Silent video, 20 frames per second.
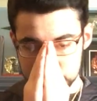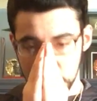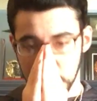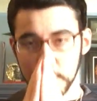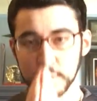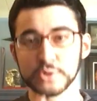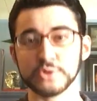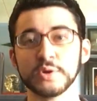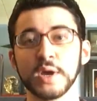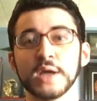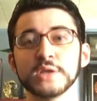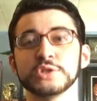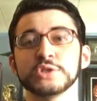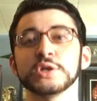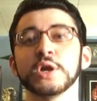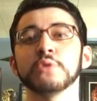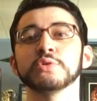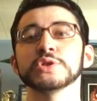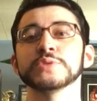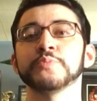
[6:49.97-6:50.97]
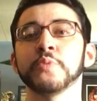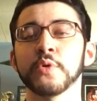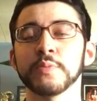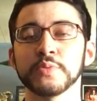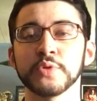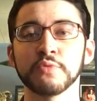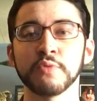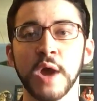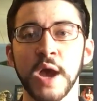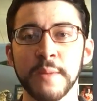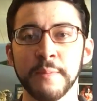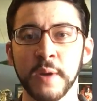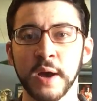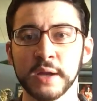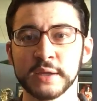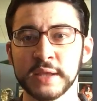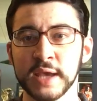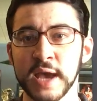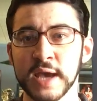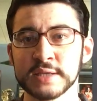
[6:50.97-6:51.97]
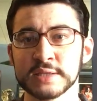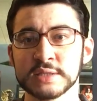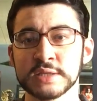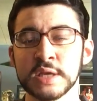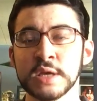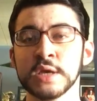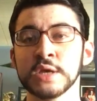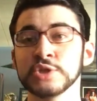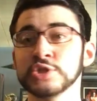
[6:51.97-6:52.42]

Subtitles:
I want you guys to go and support Blue Riot Podcast.